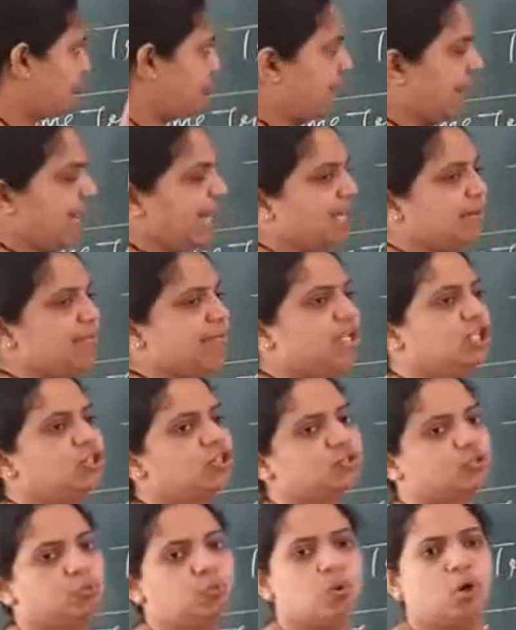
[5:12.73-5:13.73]
Trade
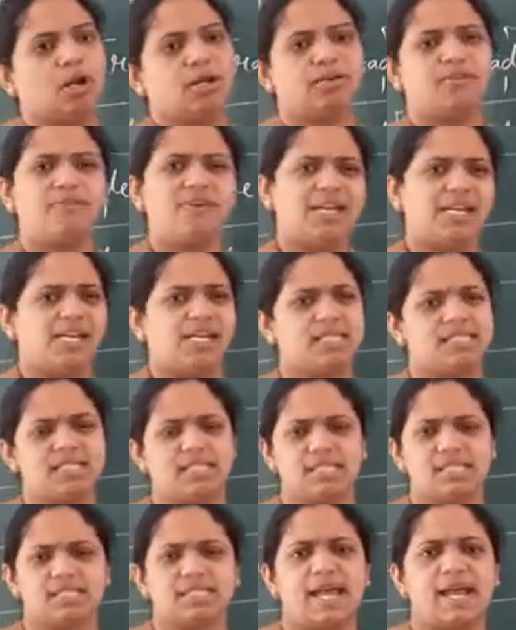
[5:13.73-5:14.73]
means what? Very
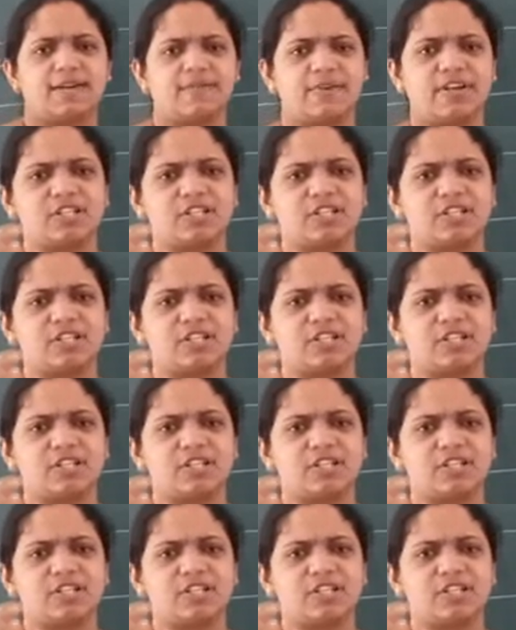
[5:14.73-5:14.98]
easy is that.